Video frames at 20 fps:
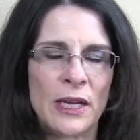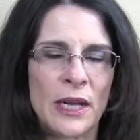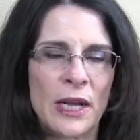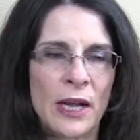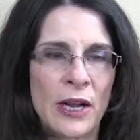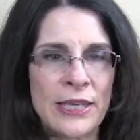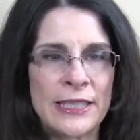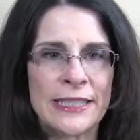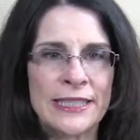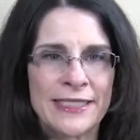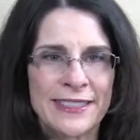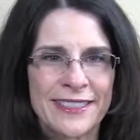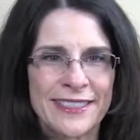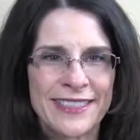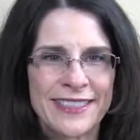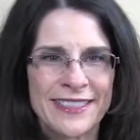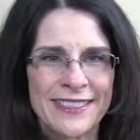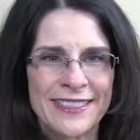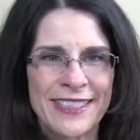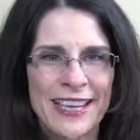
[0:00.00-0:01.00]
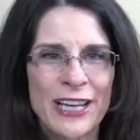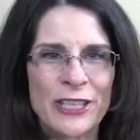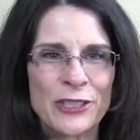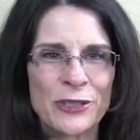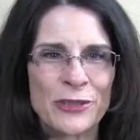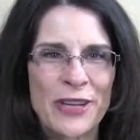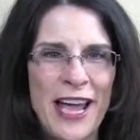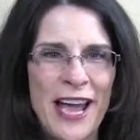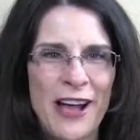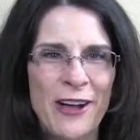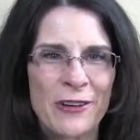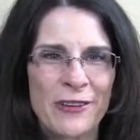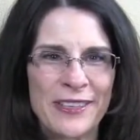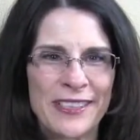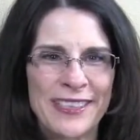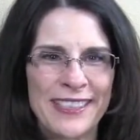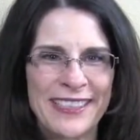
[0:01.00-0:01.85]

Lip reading: I didn't. I do now.